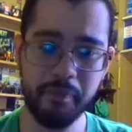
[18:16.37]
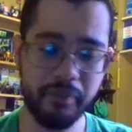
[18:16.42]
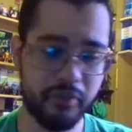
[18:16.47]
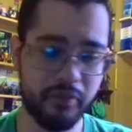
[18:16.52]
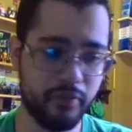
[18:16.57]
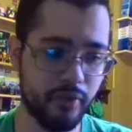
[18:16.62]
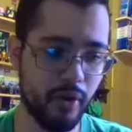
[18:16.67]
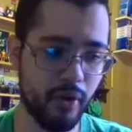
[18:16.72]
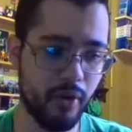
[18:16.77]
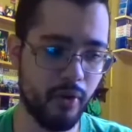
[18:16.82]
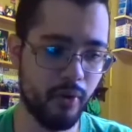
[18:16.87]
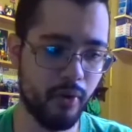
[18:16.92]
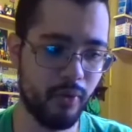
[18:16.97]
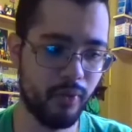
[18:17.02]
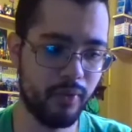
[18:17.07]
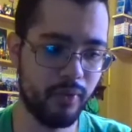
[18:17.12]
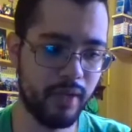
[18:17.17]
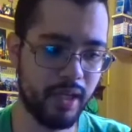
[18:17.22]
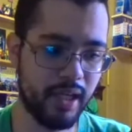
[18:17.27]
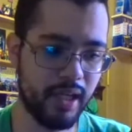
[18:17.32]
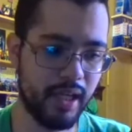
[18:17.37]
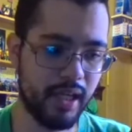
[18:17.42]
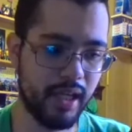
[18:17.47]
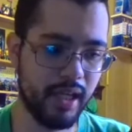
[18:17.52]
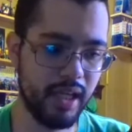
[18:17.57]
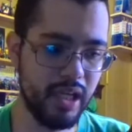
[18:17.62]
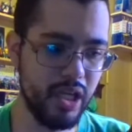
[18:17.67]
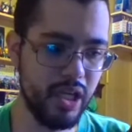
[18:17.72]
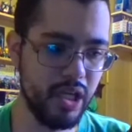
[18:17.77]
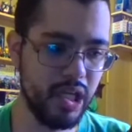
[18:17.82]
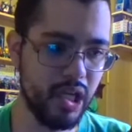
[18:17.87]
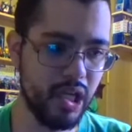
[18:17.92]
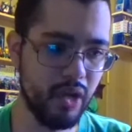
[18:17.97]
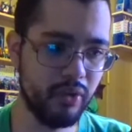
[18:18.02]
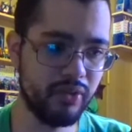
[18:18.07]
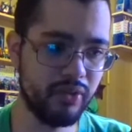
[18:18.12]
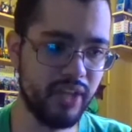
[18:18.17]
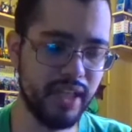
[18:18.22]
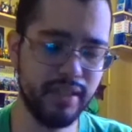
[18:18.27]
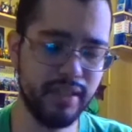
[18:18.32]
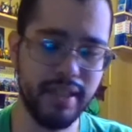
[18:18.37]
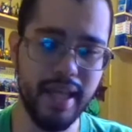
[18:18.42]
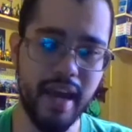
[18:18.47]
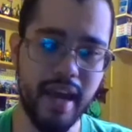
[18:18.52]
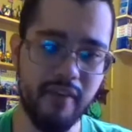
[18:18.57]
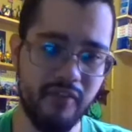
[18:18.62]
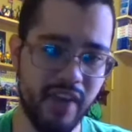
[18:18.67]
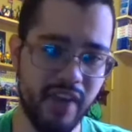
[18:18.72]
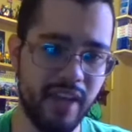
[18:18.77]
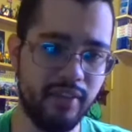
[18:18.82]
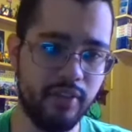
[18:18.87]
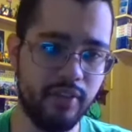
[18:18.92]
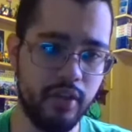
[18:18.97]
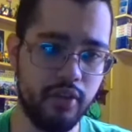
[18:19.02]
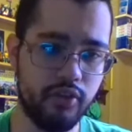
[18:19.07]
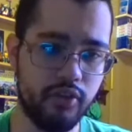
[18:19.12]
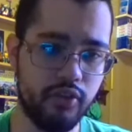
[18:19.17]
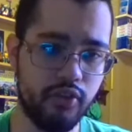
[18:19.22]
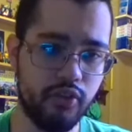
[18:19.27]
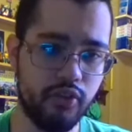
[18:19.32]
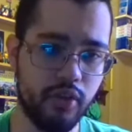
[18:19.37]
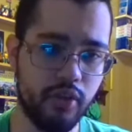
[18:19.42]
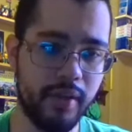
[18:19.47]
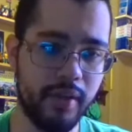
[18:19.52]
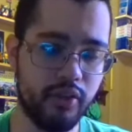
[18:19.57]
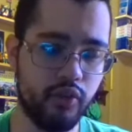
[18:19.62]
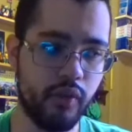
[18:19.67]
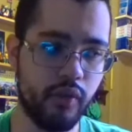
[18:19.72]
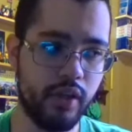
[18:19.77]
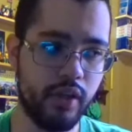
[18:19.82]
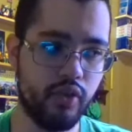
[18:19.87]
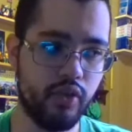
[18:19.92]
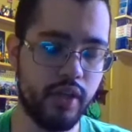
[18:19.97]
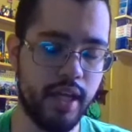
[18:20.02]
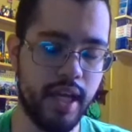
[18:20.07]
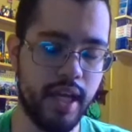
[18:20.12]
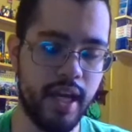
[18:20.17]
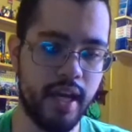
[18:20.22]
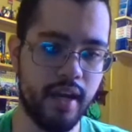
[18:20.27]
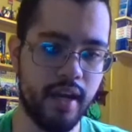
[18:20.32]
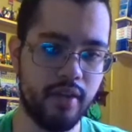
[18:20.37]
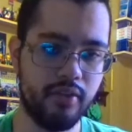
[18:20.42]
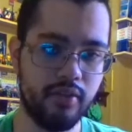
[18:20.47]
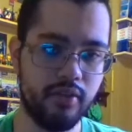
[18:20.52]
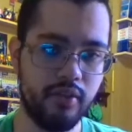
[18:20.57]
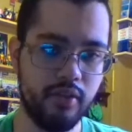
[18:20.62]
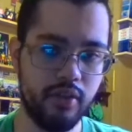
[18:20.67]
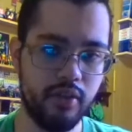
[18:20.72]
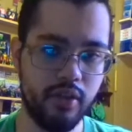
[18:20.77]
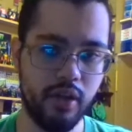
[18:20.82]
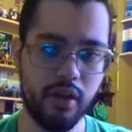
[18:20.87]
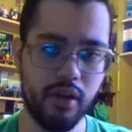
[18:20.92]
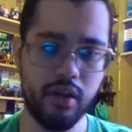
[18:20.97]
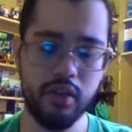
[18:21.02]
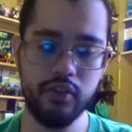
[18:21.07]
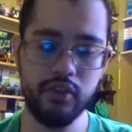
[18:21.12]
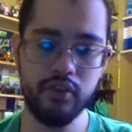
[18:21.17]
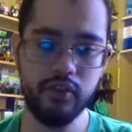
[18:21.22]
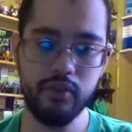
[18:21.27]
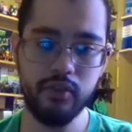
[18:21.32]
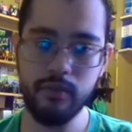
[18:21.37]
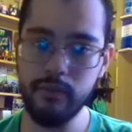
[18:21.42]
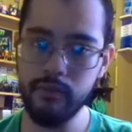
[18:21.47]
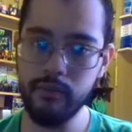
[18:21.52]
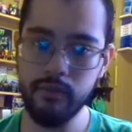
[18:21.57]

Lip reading: So take the advantage the best way you can, because